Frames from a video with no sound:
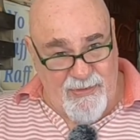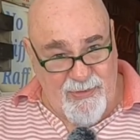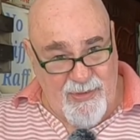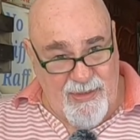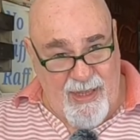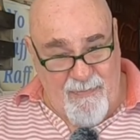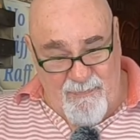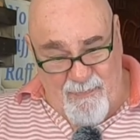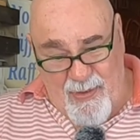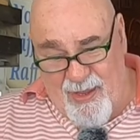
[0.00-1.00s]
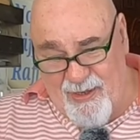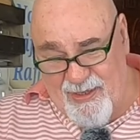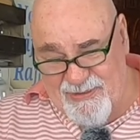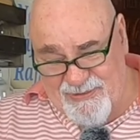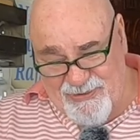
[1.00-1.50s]
So that
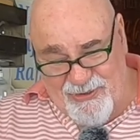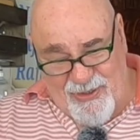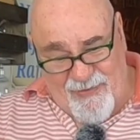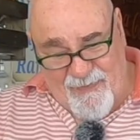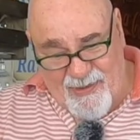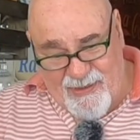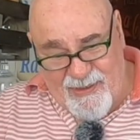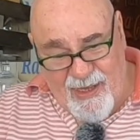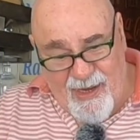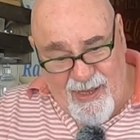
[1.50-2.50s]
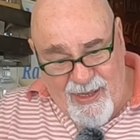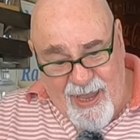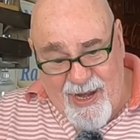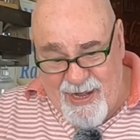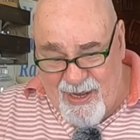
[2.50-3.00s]
bitterness is sort of killing
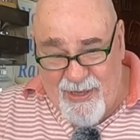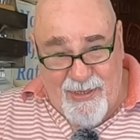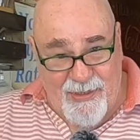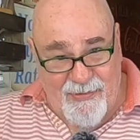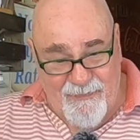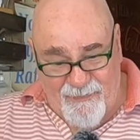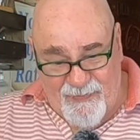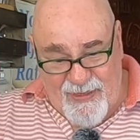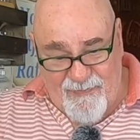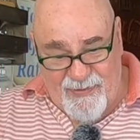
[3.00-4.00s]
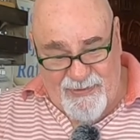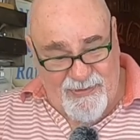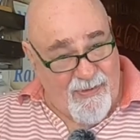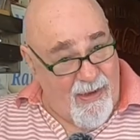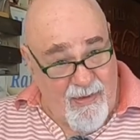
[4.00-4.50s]
any other
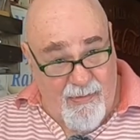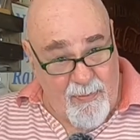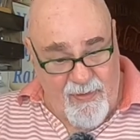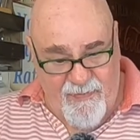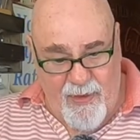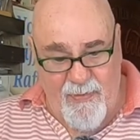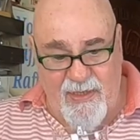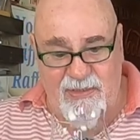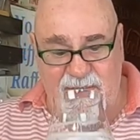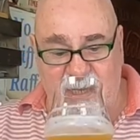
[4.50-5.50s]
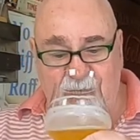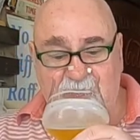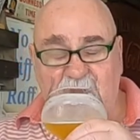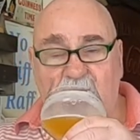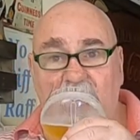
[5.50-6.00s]
flavours, I mean, if that makes
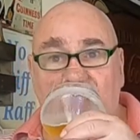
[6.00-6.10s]
sense.